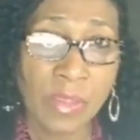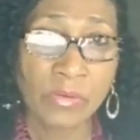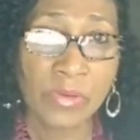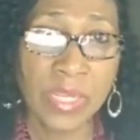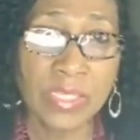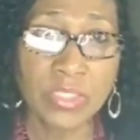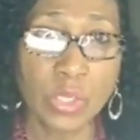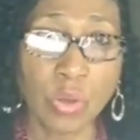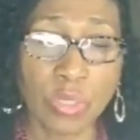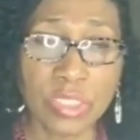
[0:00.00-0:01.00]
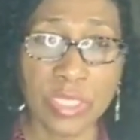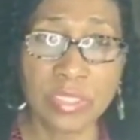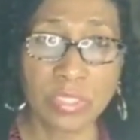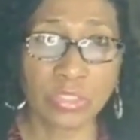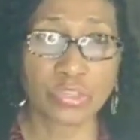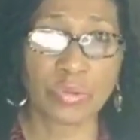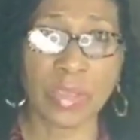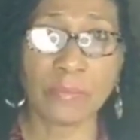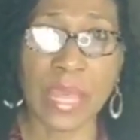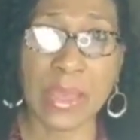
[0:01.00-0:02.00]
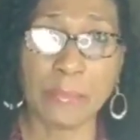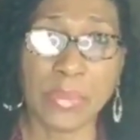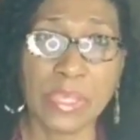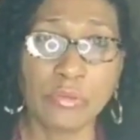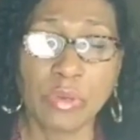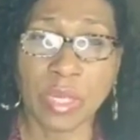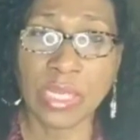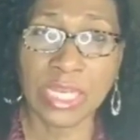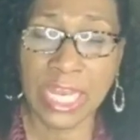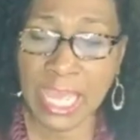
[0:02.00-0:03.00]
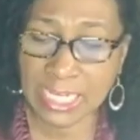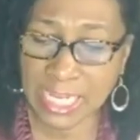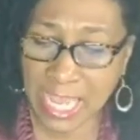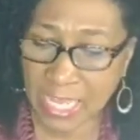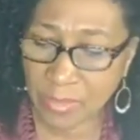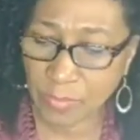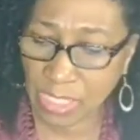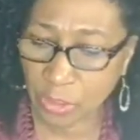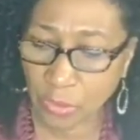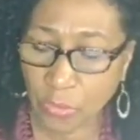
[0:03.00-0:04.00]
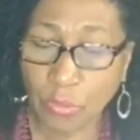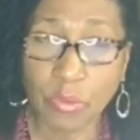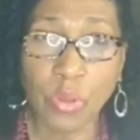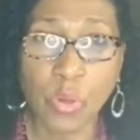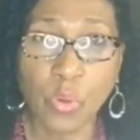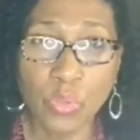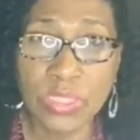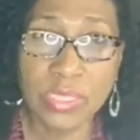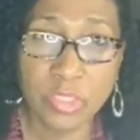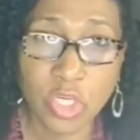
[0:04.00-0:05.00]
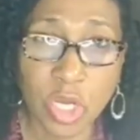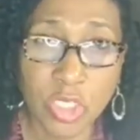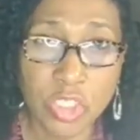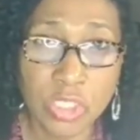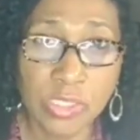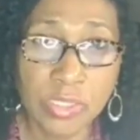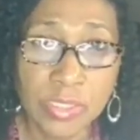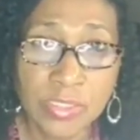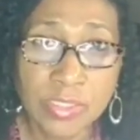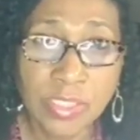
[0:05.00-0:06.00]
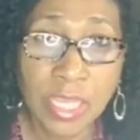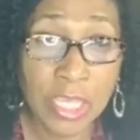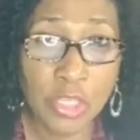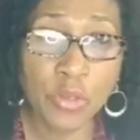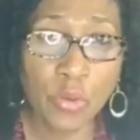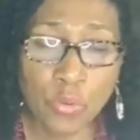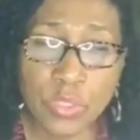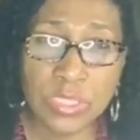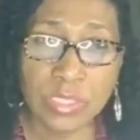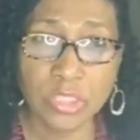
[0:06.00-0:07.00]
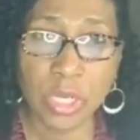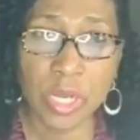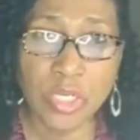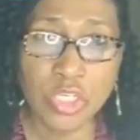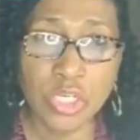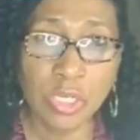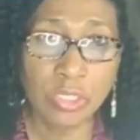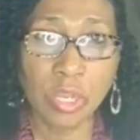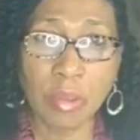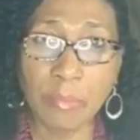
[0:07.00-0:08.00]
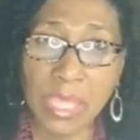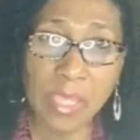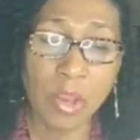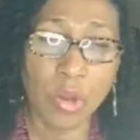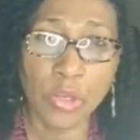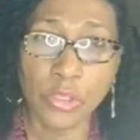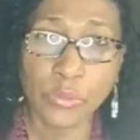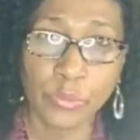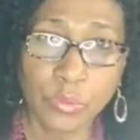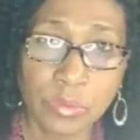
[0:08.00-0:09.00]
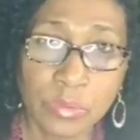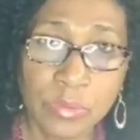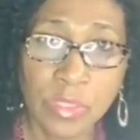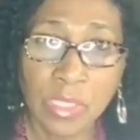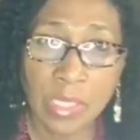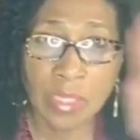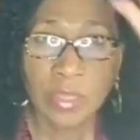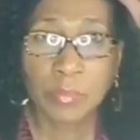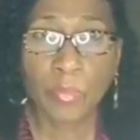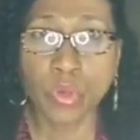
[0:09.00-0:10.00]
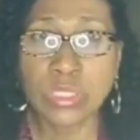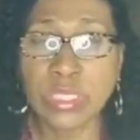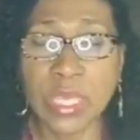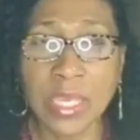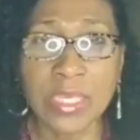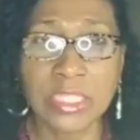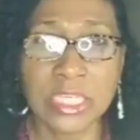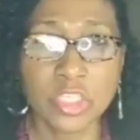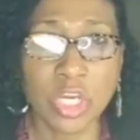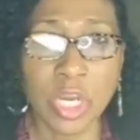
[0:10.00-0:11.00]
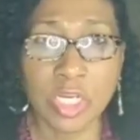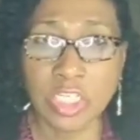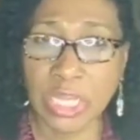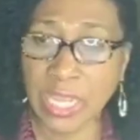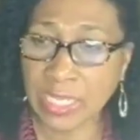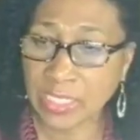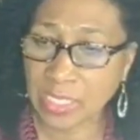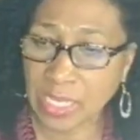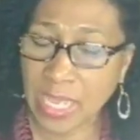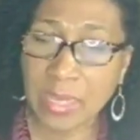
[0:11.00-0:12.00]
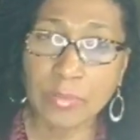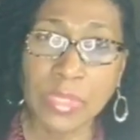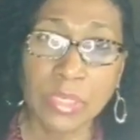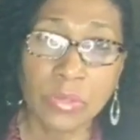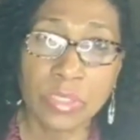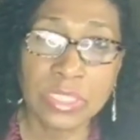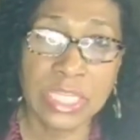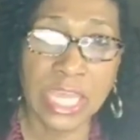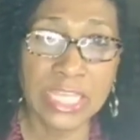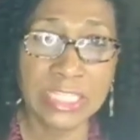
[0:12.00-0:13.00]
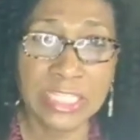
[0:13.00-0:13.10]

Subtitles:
right? Or just shrink back. But you got to let the enemy know who's in charge. And you know who's in charge? Not me or you. The Most High is in charge, and the enemy knows that his